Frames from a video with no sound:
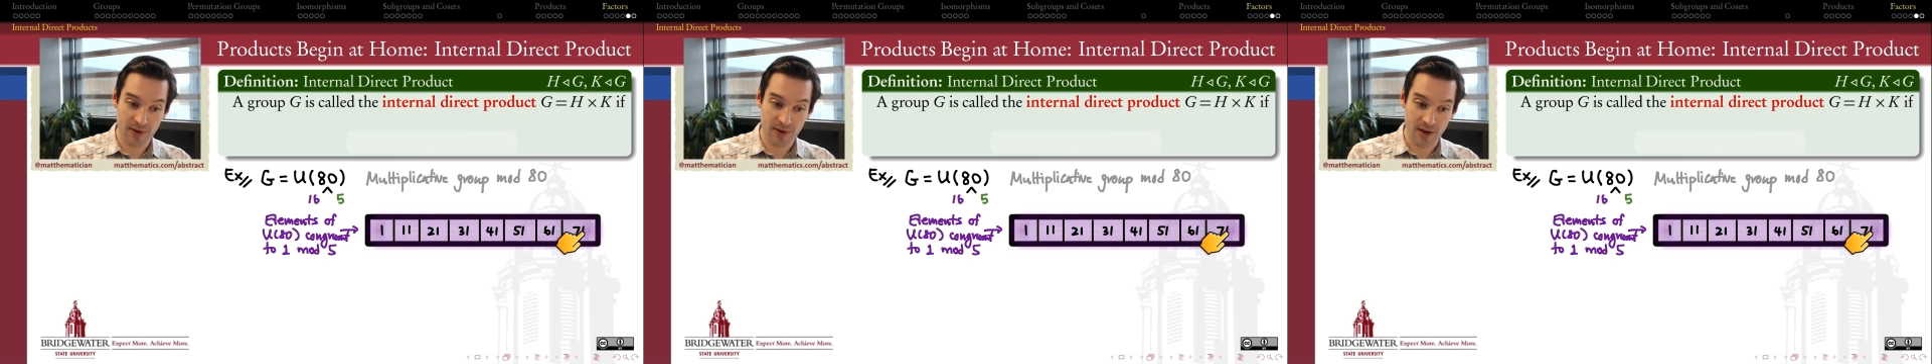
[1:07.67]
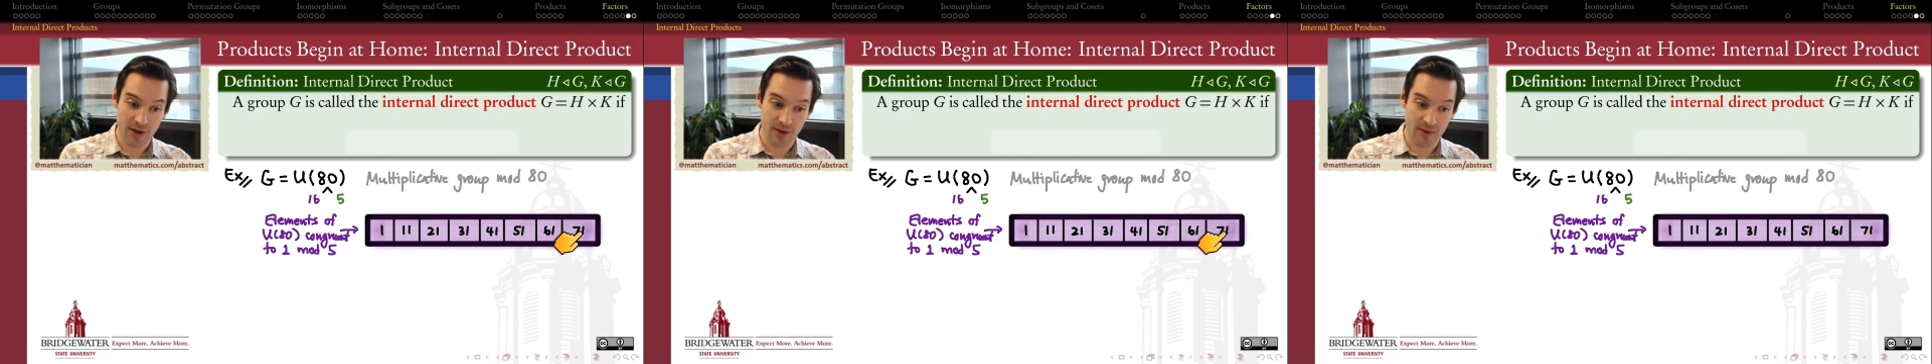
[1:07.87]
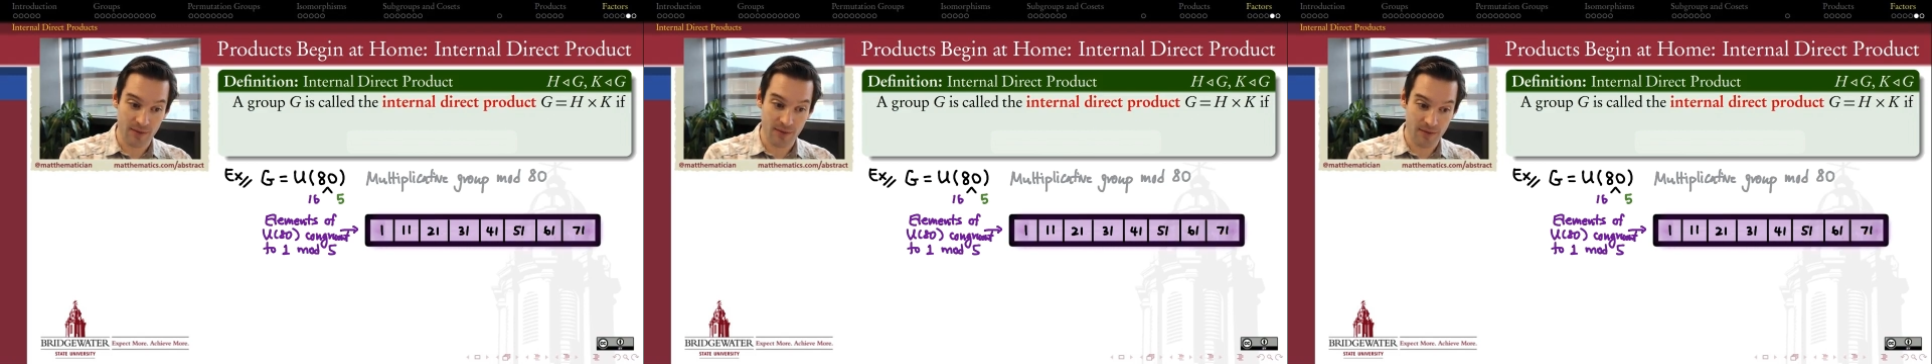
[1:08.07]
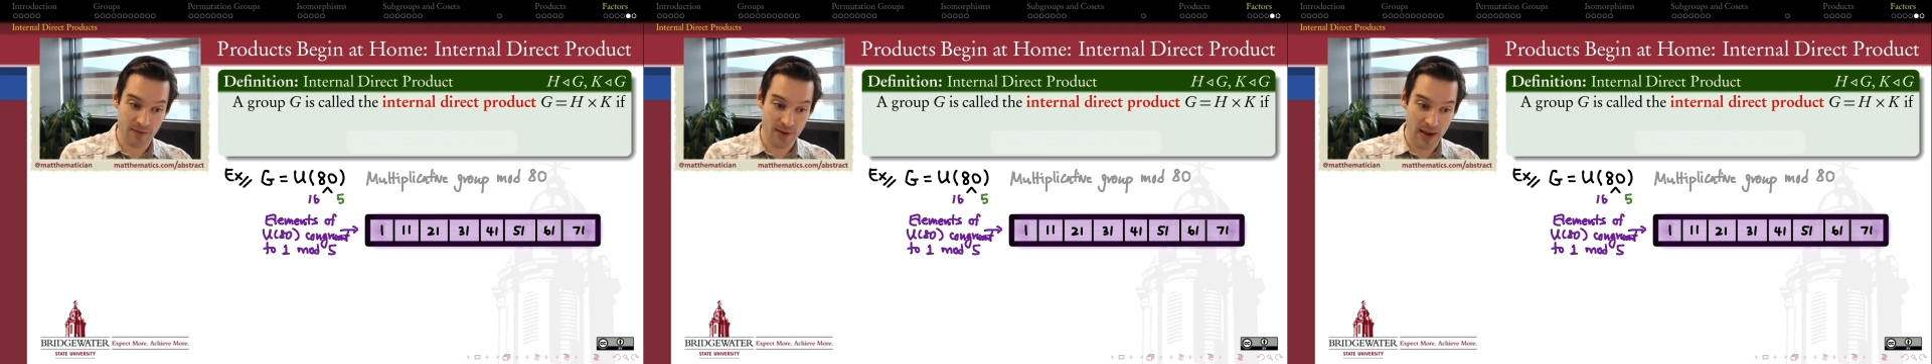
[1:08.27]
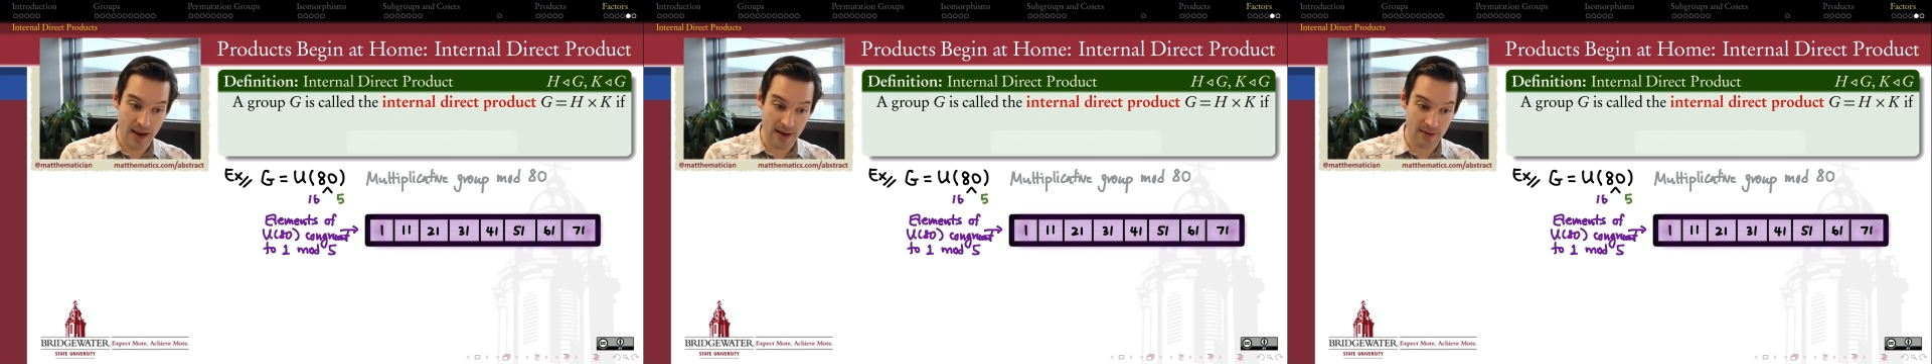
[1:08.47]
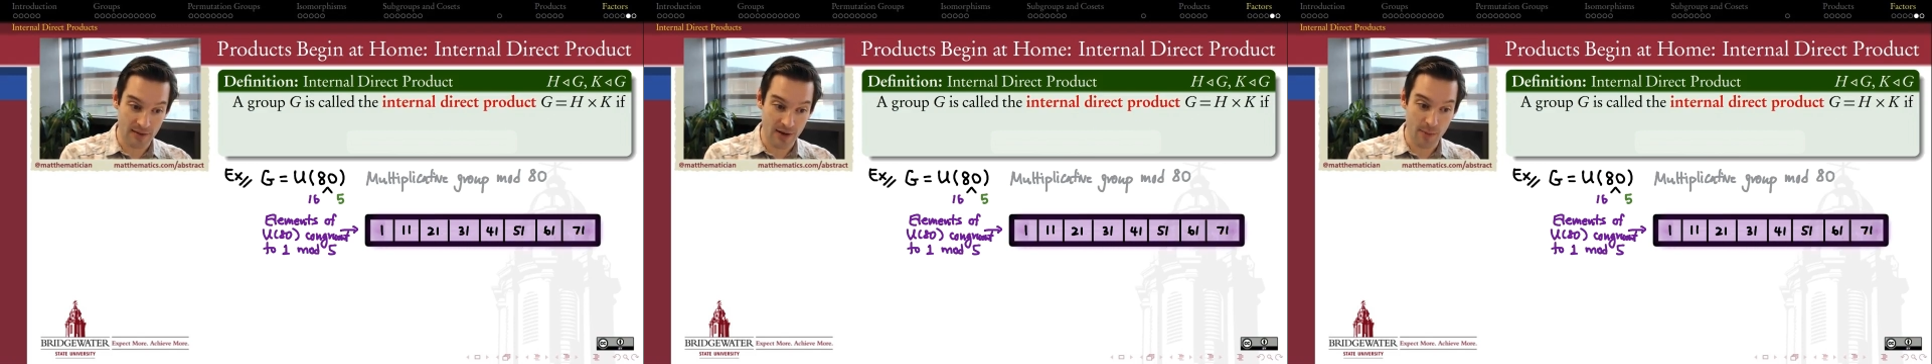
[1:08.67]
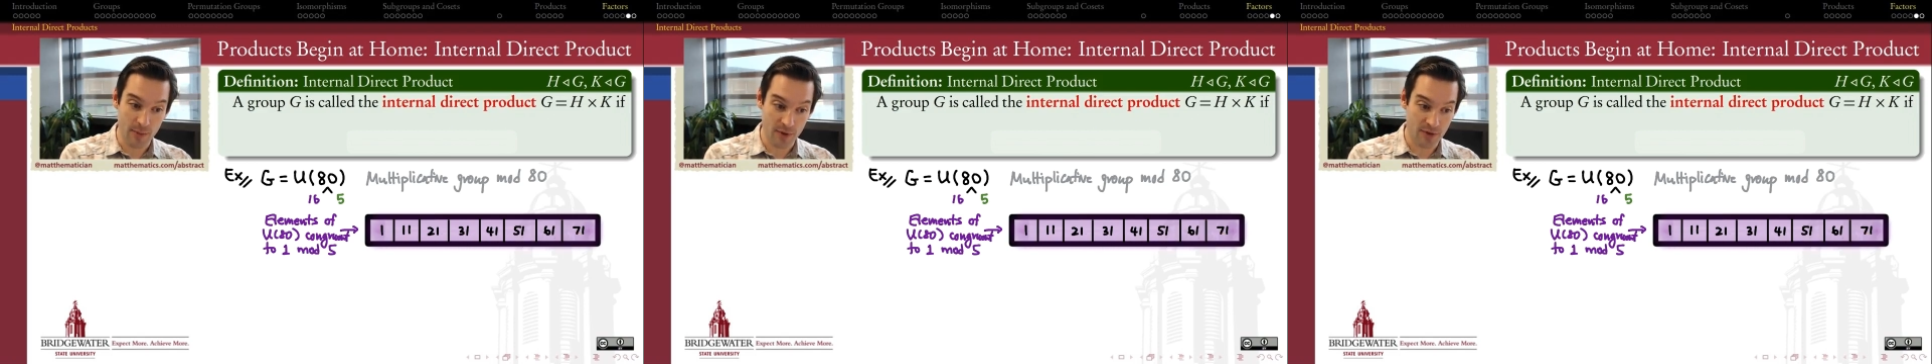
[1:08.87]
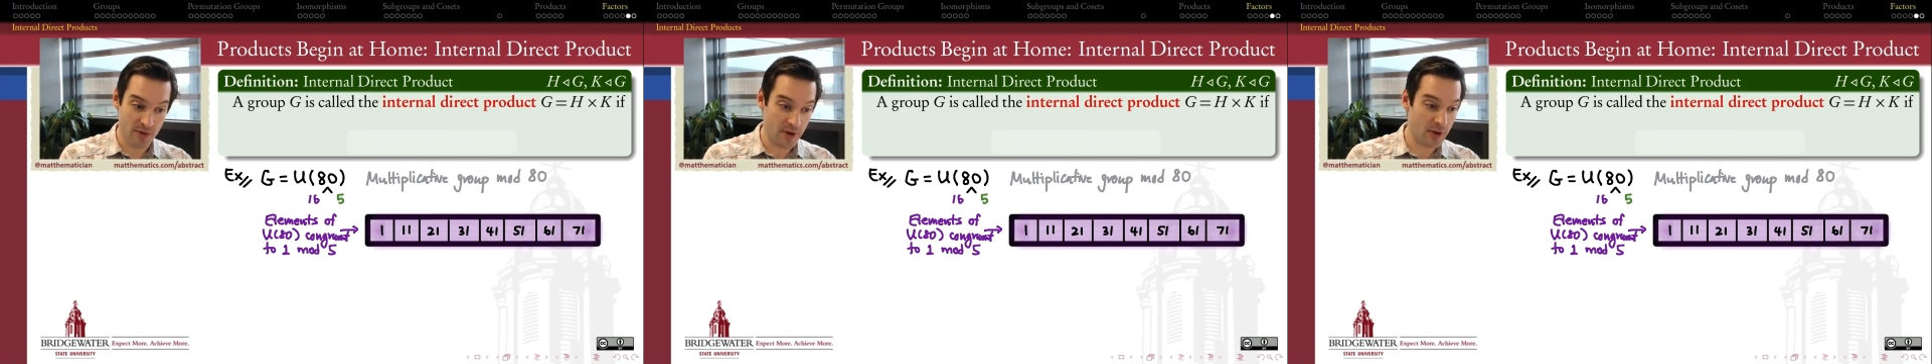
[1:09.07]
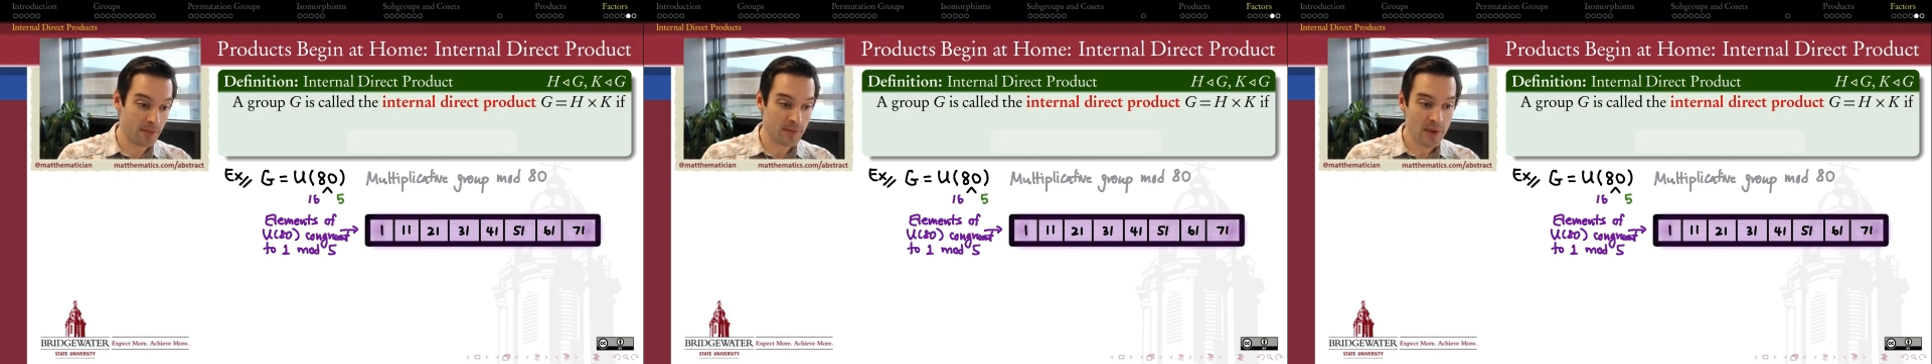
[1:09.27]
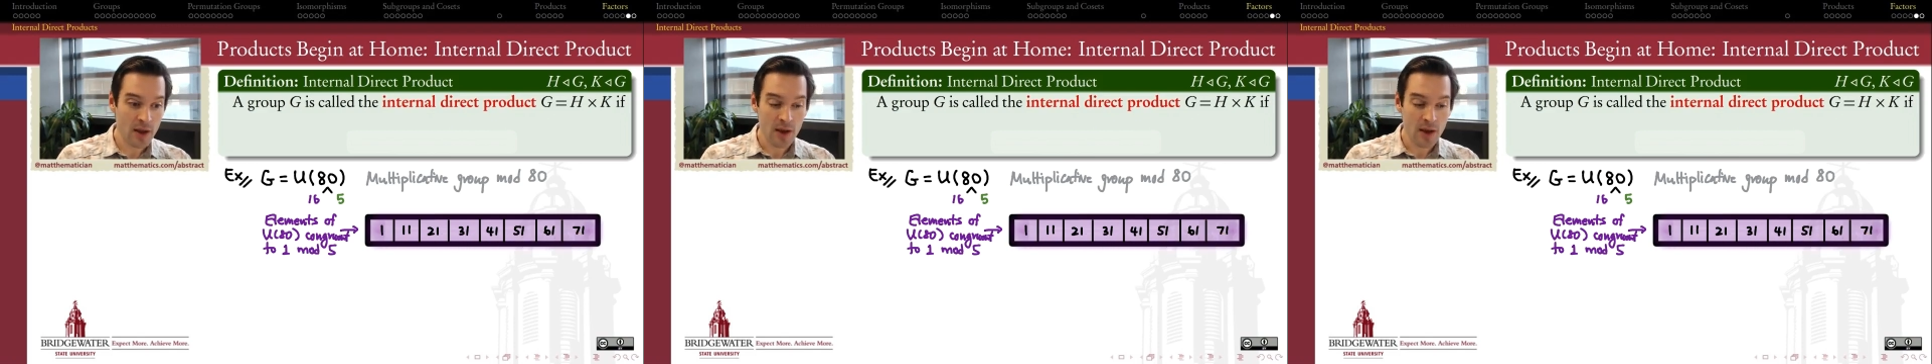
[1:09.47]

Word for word: uh, eight numbers here.